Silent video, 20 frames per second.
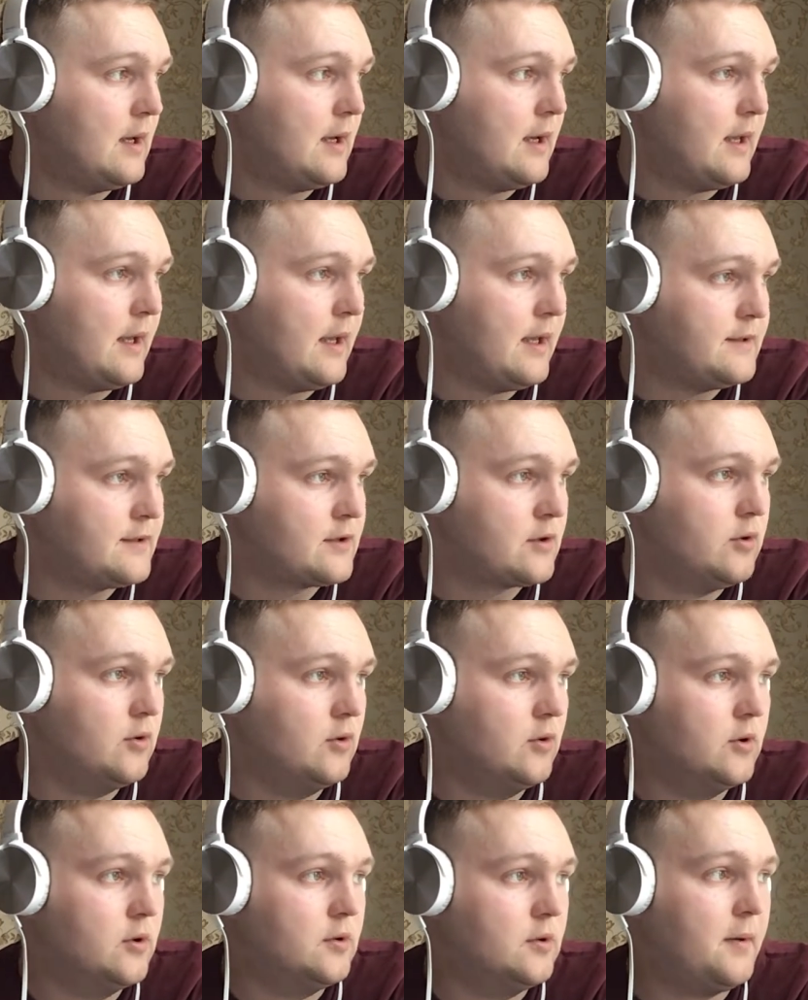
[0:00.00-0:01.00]
in
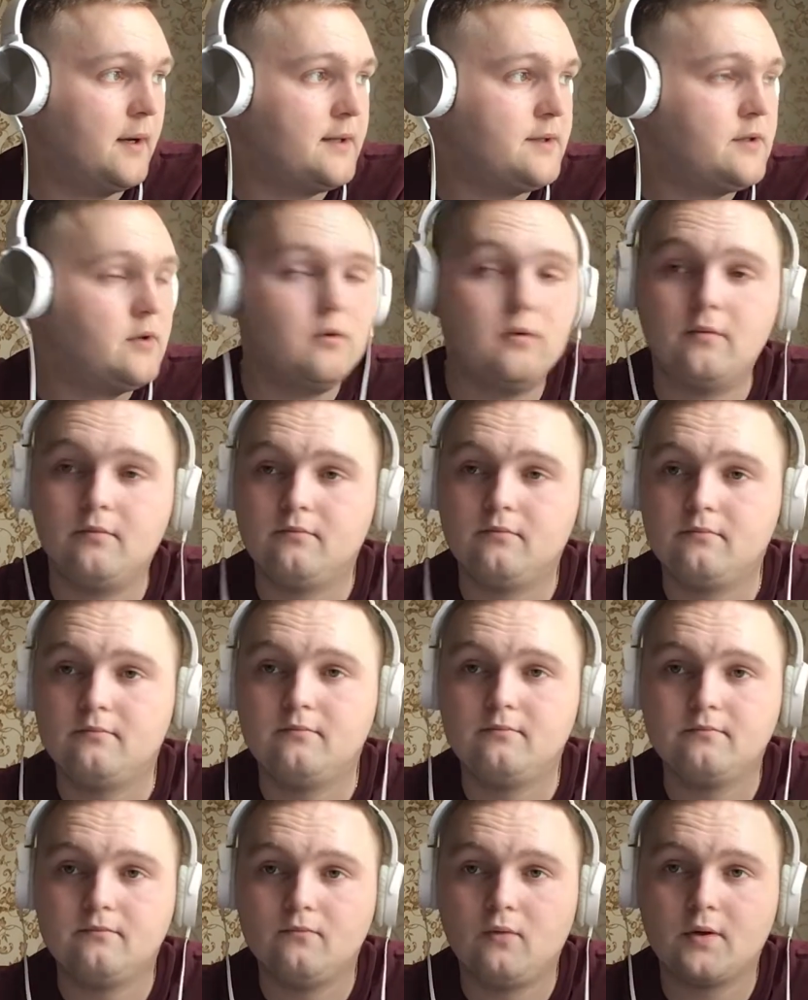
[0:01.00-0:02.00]
school by
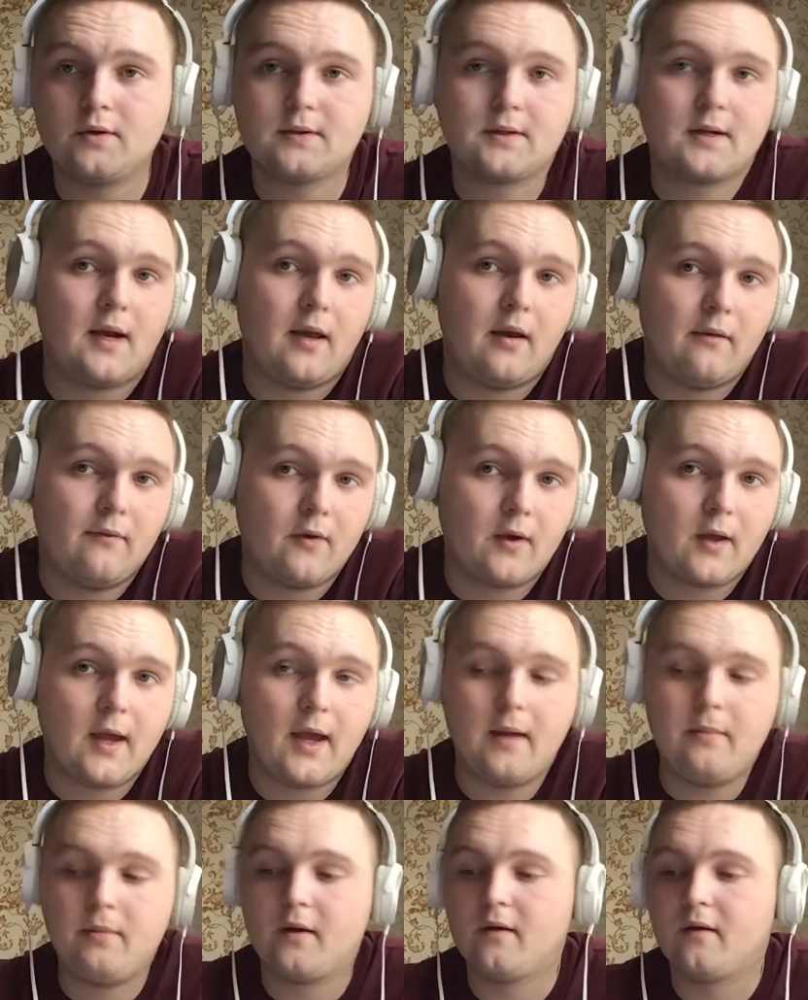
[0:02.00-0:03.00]
Zoom was kind of
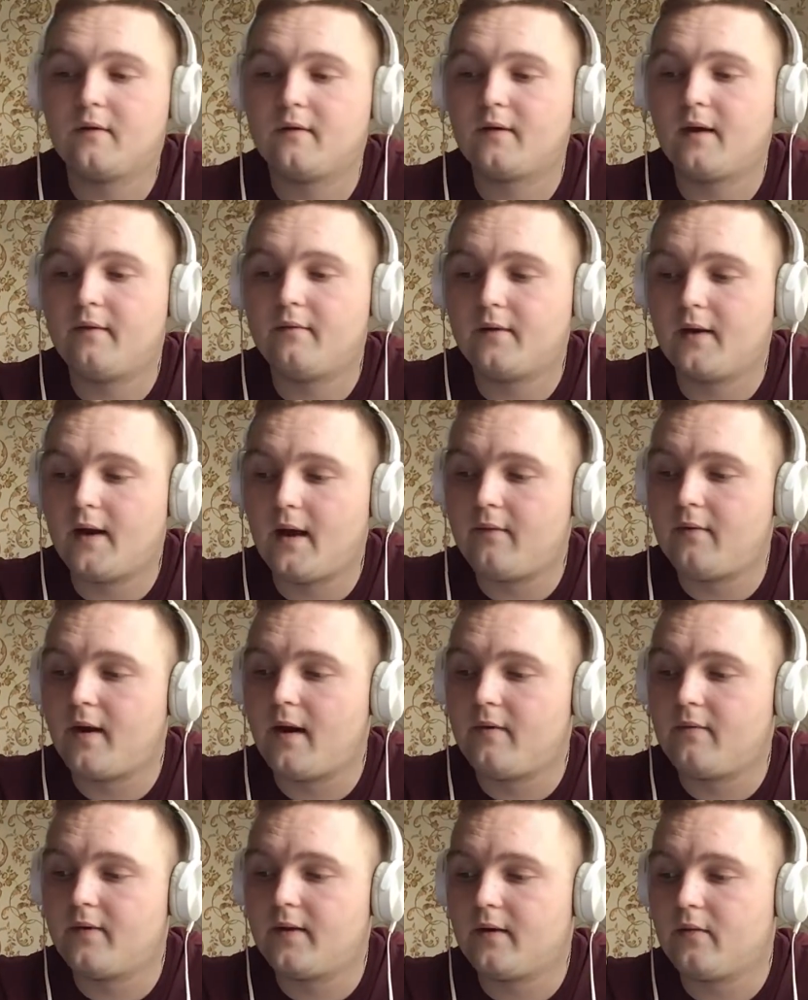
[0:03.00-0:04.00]
okay because
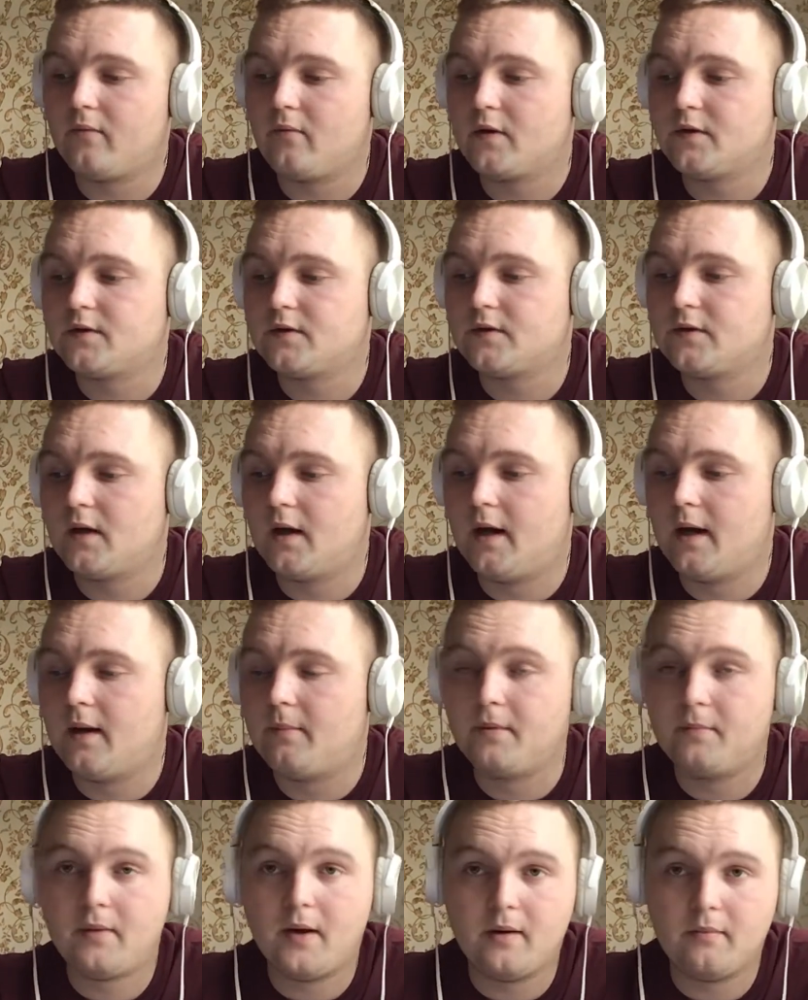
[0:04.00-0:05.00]
everything was
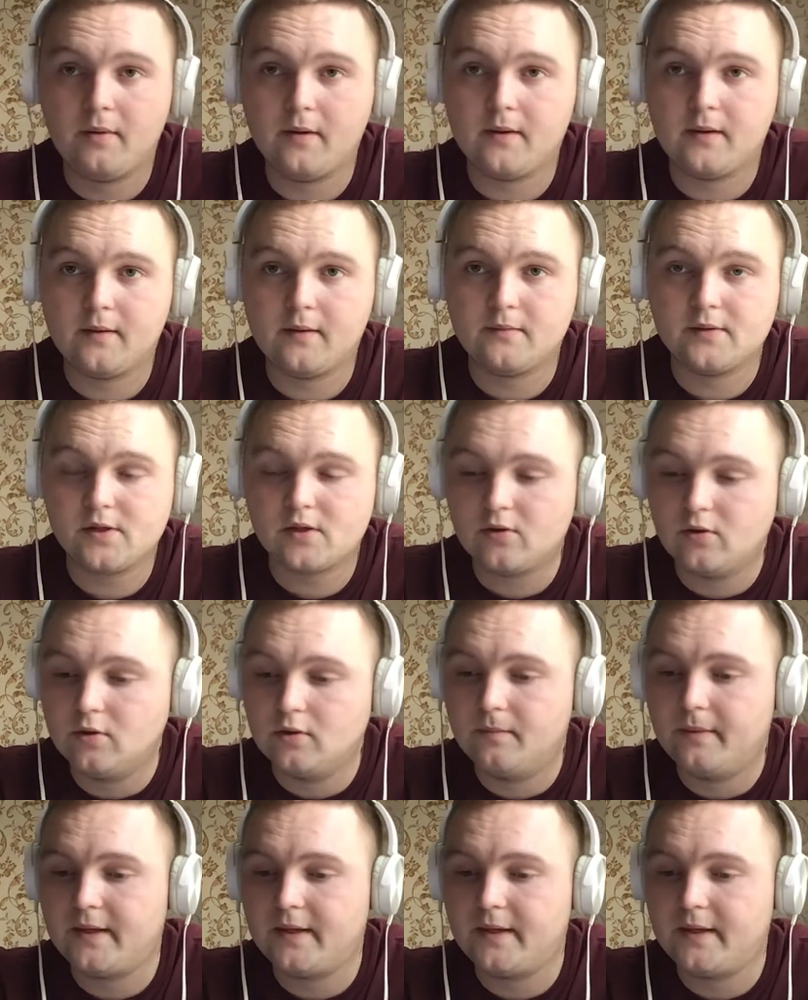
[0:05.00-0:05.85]
prepared by the school.